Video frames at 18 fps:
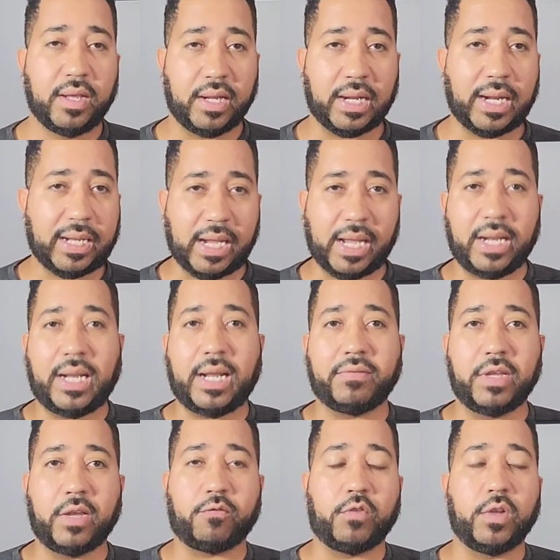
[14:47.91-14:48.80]
And I kind of
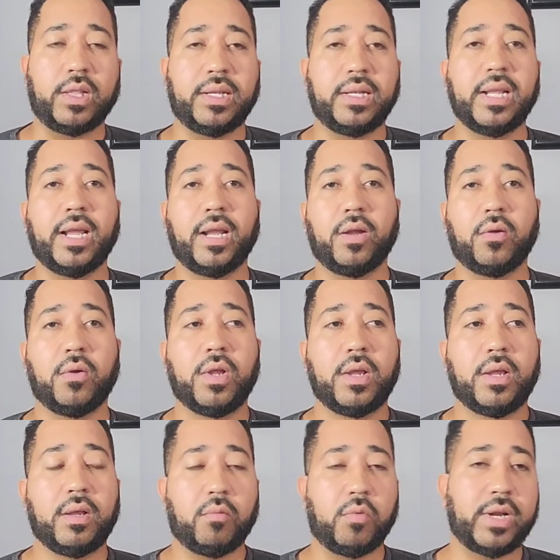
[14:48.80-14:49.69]
have that feeling now.
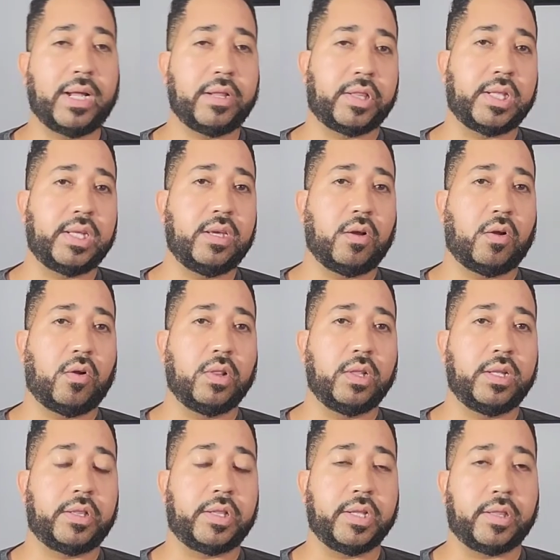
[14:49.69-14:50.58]
When I see
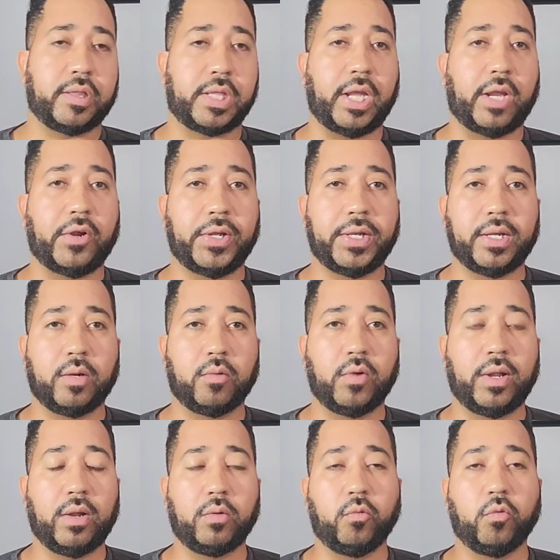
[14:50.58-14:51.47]
all this hysteria
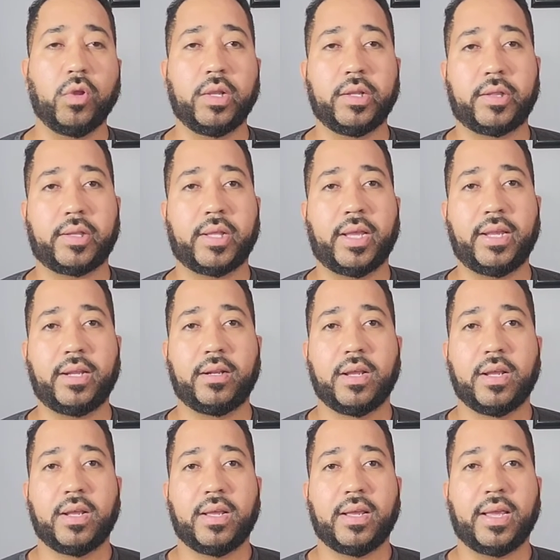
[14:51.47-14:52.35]
around real estate
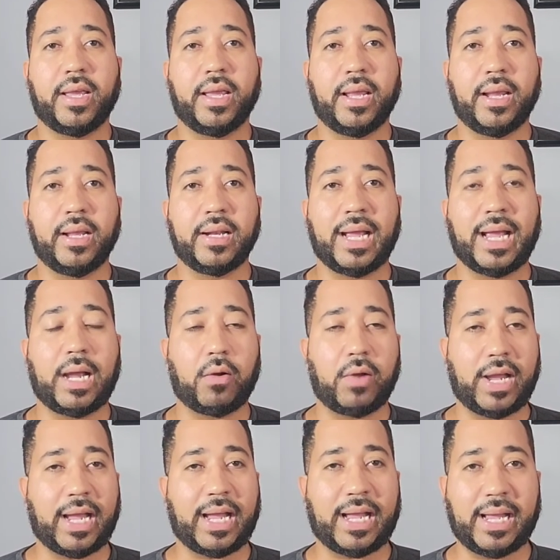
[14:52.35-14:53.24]
and
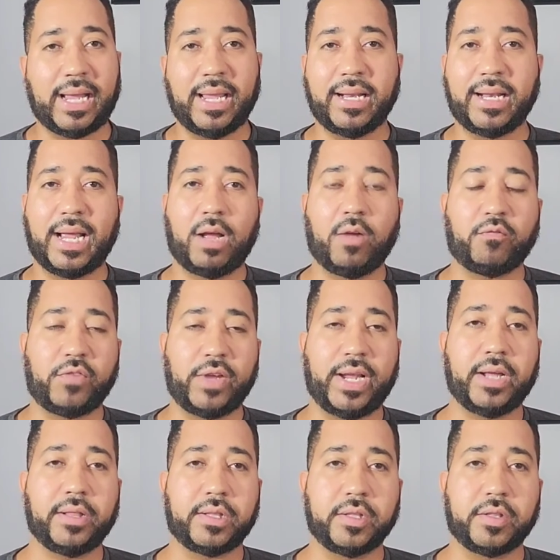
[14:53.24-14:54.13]
how high and how
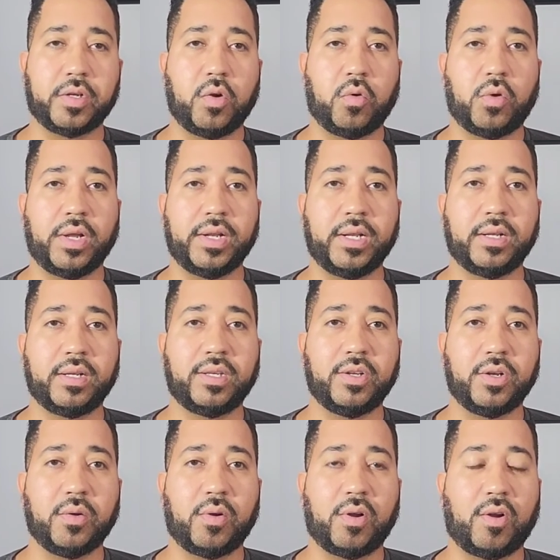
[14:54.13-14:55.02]
fast it's going and
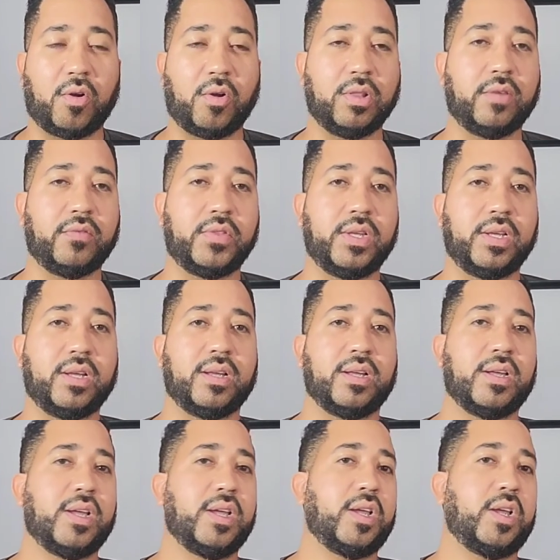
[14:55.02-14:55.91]
you know all of the